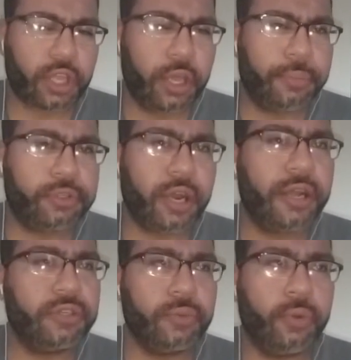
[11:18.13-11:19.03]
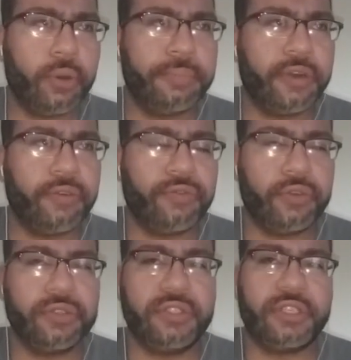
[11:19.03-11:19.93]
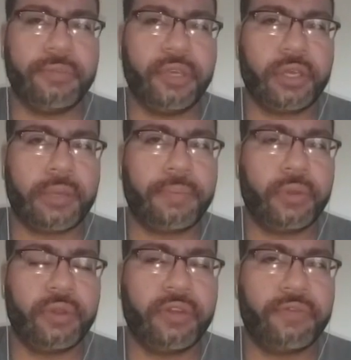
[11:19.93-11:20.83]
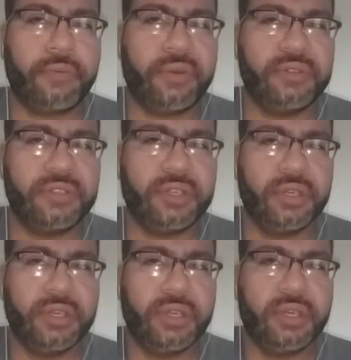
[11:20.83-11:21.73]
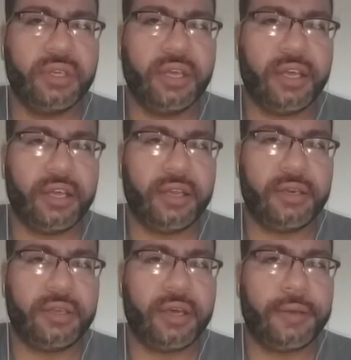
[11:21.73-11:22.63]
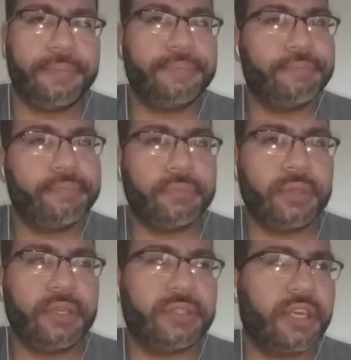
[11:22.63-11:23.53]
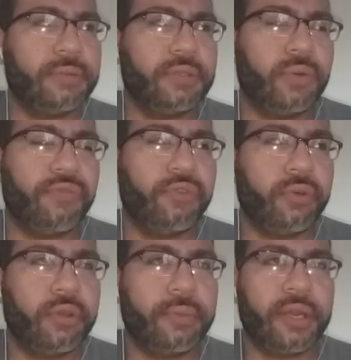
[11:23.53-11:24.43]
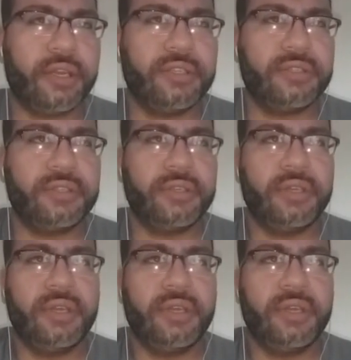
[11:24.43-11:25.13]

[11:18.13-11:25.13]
I'm trying to do more beer reviews. He sent me a couple of different ones, and it's time to do a few of them at least.